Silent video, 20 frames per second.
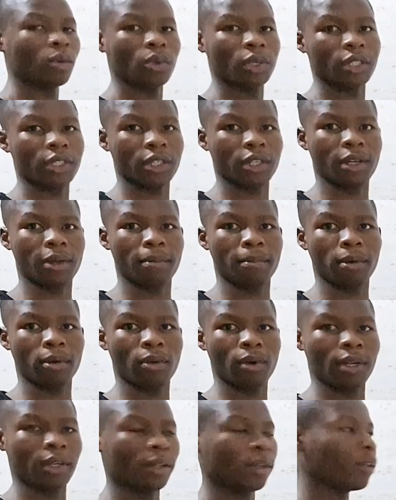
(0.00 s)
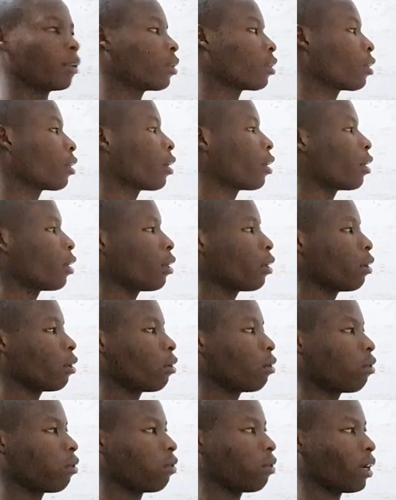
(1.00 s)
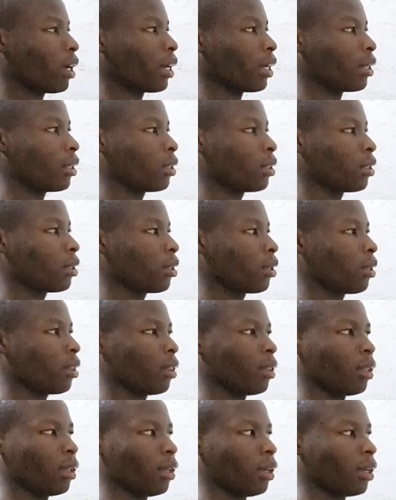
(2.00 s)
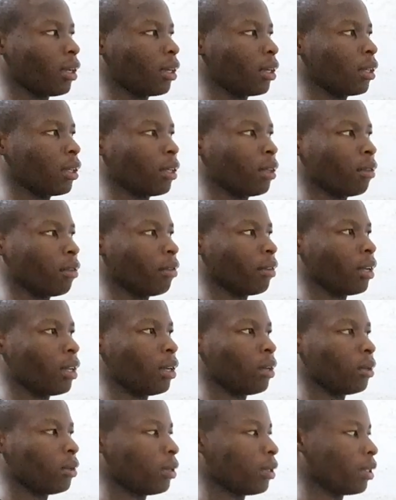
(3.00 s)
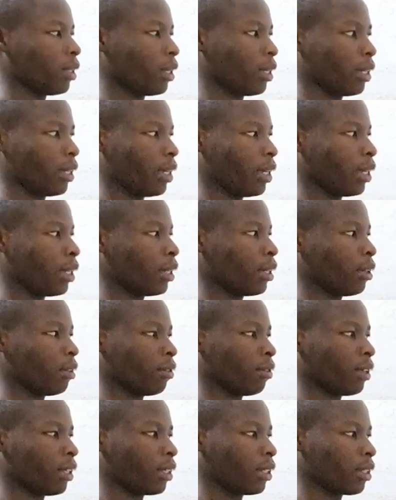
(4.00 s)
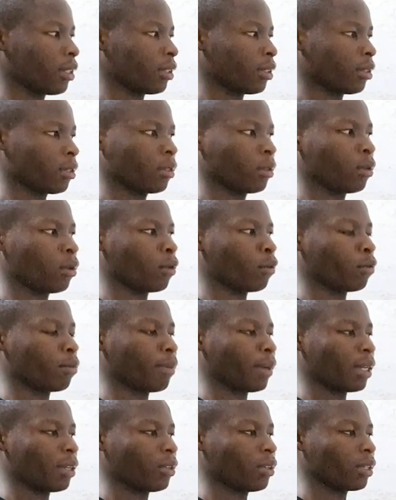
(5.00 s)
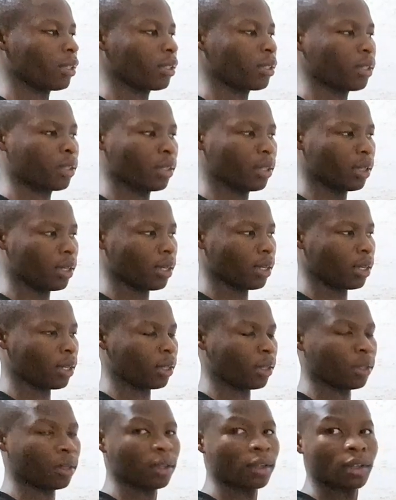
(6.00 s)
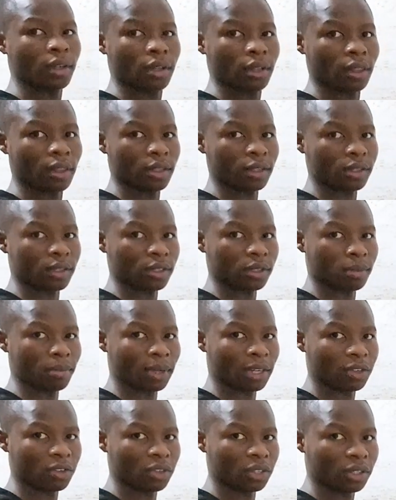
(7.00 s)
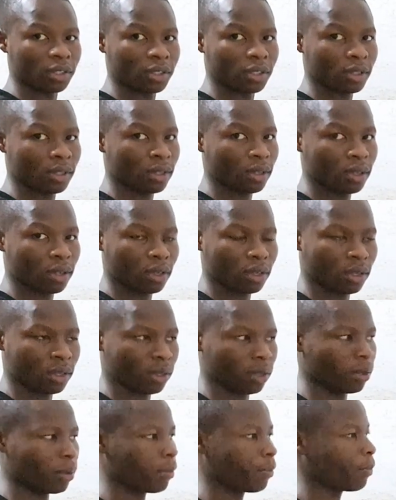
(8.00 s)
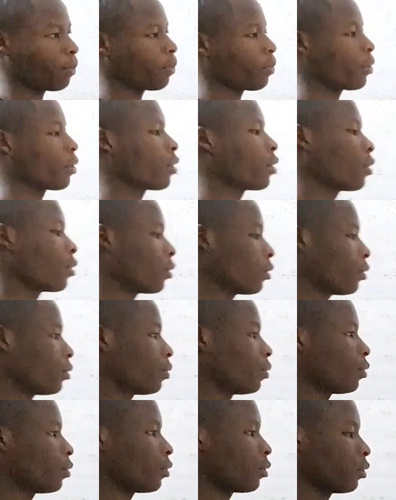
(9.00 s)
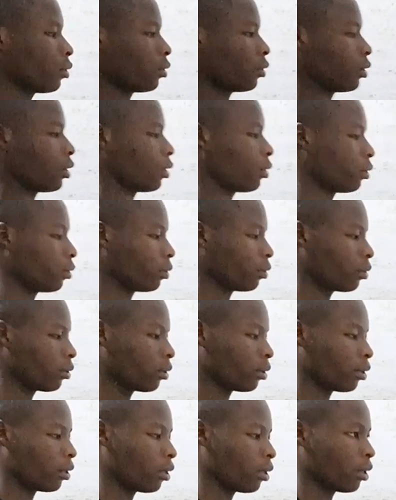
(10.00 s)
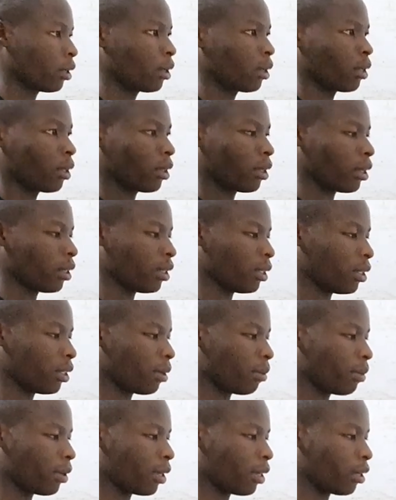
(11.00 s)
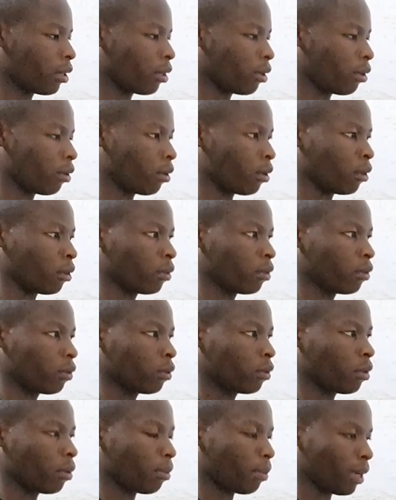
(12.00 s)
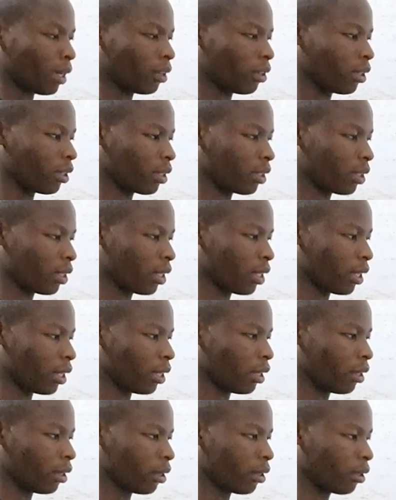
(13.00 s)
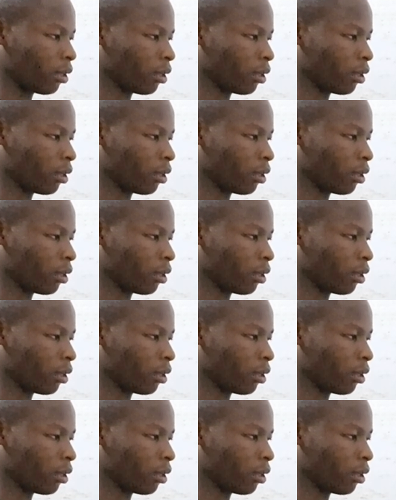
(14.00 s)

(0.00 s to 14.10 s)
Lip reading: Question number 1. Find the eigenvalues and eigenvectors of matrix A. This is matrix A. Now, the determinant of matrix A